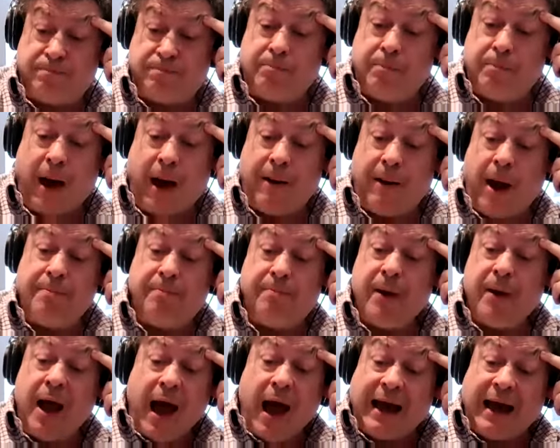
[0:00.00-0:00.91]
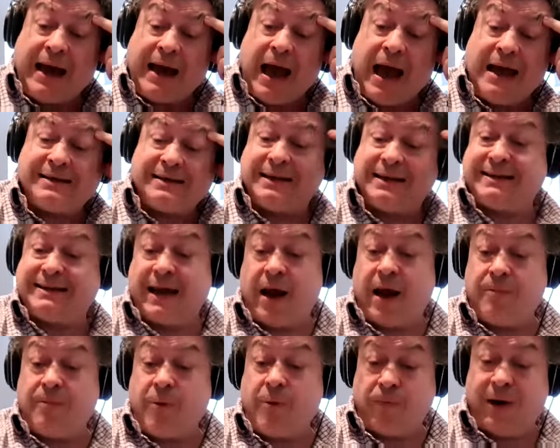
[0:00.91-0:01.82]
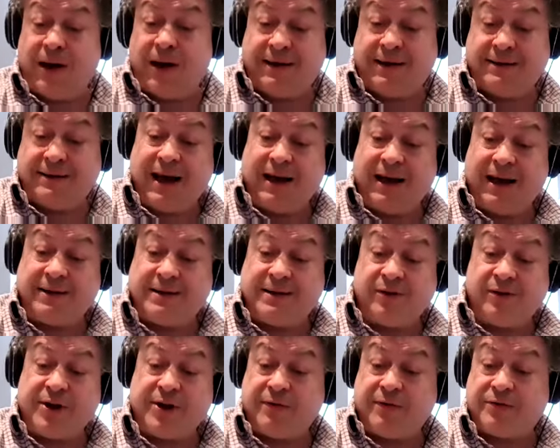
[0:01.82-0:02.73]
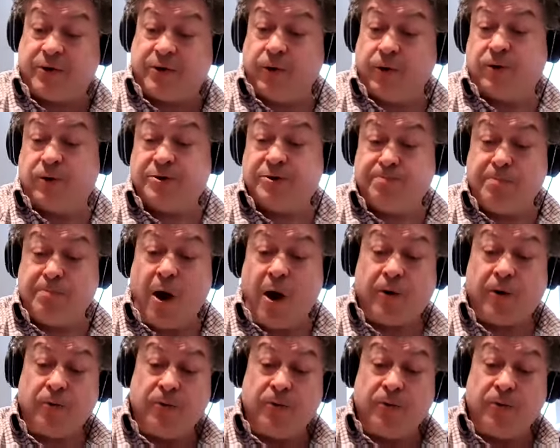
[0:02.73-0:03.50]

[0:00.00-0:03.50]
I, I, as I said, I'm not really telling tales out of school because Mark mm-hmm.